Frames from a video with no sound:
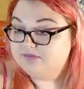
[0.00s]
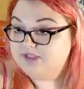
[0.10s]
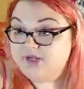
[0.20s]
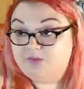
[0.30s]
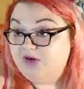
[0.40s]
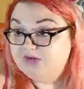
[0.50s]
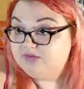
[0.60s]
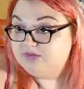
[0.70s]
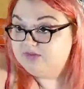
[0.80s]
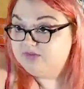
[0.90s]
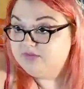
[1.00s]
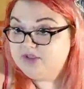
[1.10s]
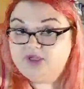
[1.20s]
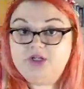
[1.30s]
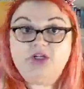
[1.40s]
It won't.
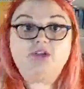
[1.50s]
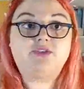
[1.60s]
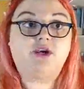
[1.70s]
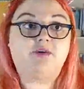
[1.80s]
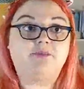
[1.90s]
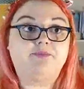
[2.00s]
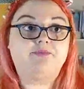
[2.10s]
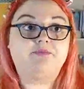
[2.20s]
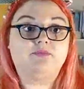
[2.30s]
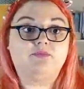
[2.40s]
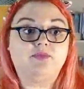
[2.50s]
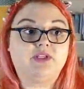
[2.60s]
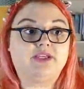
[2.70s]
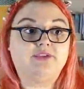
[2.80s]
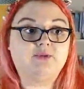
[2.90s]
So,
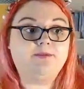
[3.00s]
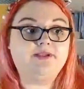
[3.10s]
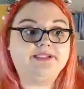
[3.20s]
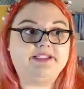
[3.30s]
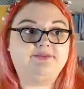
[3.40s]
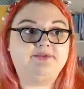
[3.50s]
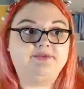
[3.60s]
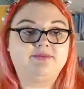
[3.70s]
if you believe,